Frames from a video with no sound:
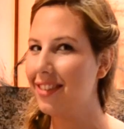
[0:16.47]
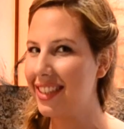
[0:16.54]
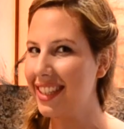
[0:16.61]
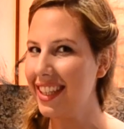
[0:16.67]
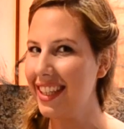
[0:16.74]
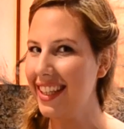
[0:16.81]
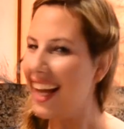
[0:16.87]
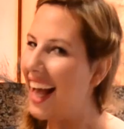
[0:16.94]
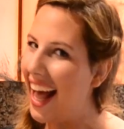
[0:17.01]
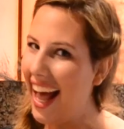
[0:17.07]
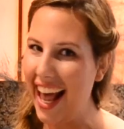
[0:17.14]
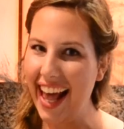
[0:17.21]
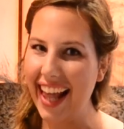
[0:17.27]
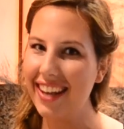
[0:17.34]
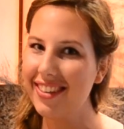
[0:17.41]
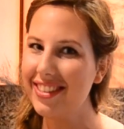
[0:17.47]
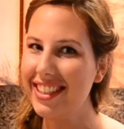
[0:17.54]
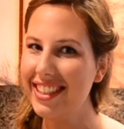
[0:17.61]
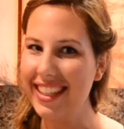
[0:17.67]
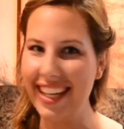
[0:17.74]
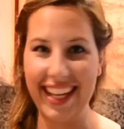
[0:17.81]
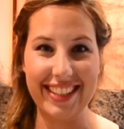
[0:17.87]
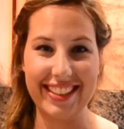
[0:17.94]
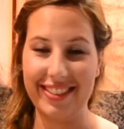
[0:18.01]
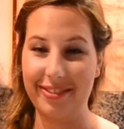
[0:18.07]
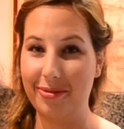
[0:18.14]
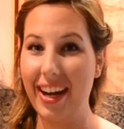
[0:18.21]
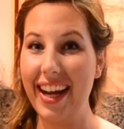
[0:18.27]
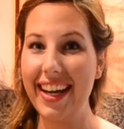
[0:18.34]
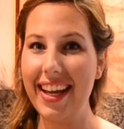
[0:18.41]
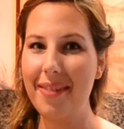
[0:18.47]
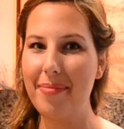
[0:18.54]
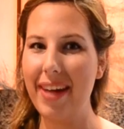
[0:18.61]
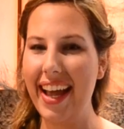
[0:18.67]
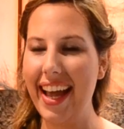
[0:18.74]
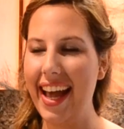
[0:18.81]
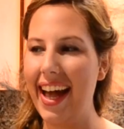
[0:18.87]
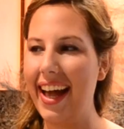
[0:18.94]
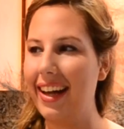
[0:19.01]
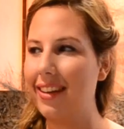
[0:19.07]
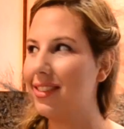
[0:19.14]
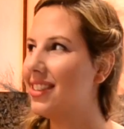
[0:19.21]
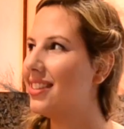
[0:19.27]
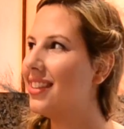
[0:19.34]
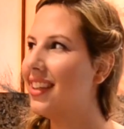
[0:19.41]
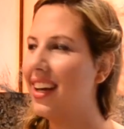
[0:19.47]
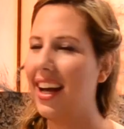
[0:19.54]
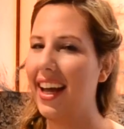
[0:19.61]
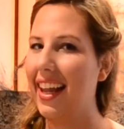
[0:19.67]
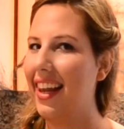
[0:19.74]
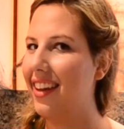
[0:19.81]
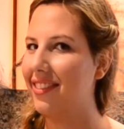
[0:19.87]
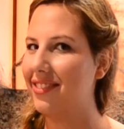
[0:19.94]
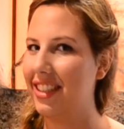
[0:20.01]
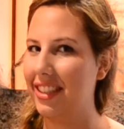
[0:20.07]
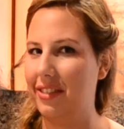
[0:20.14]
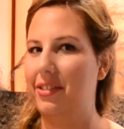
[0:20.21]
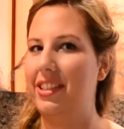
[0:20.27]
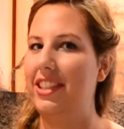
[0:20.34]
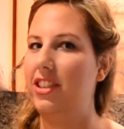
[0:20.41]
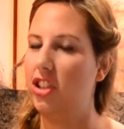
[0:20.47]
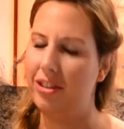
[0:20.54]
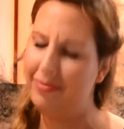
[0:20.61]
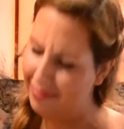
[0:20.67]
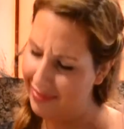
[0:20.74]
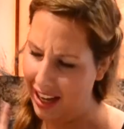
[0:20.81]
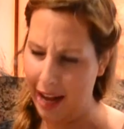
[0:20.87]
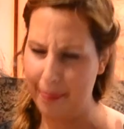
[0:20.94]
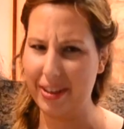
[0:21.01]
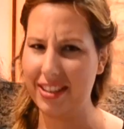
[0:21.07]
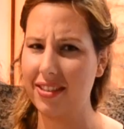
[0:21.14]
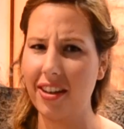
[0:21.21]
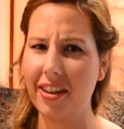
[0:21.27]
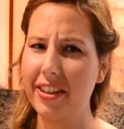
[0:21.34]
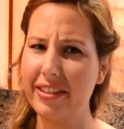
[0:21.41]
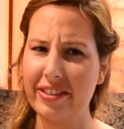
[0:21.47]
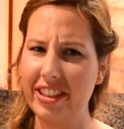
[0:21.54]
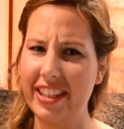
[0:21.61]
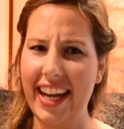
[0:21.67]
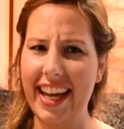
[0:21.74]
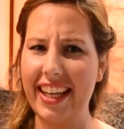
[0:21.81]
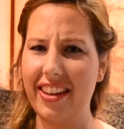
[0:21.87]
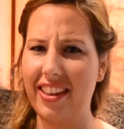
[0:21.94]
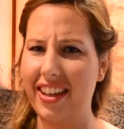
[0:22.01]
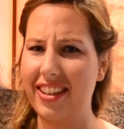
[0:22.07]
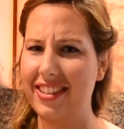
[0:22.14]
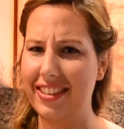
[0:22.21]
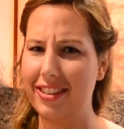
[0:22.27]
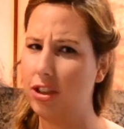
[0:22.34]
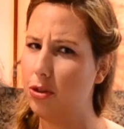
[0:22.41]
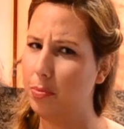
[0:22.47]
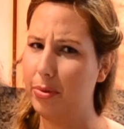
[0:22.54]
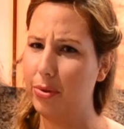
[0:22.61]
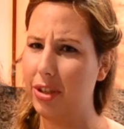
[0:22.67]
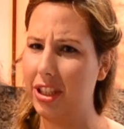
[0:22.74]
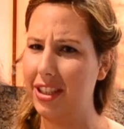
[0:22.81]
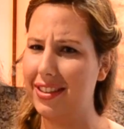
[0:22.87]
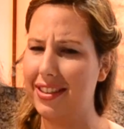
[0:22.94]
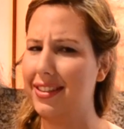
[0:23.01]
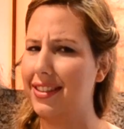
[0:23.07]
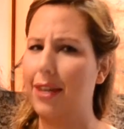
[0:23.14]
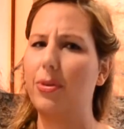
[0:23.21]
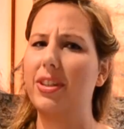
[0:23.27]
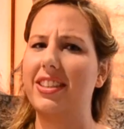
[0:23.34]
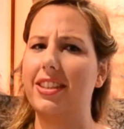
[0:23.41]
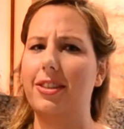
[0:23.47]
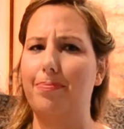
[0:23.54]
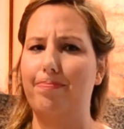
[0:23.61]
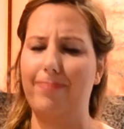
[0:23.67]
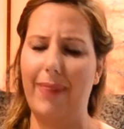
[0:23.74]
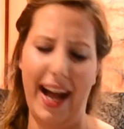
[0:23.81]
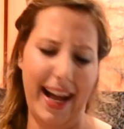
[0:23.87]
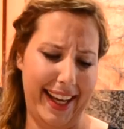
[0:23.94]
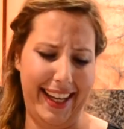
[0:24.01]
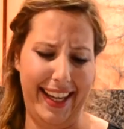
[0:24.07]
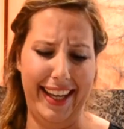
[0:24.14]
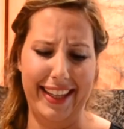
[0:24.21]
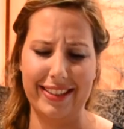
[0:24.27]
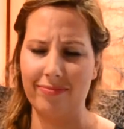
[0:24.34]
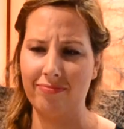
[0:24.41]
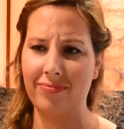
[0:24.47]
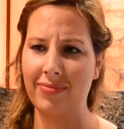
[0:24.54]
see, Halloween is right in my house. I love decoration. I'm a sucker for anything that's spooky since I was a kid.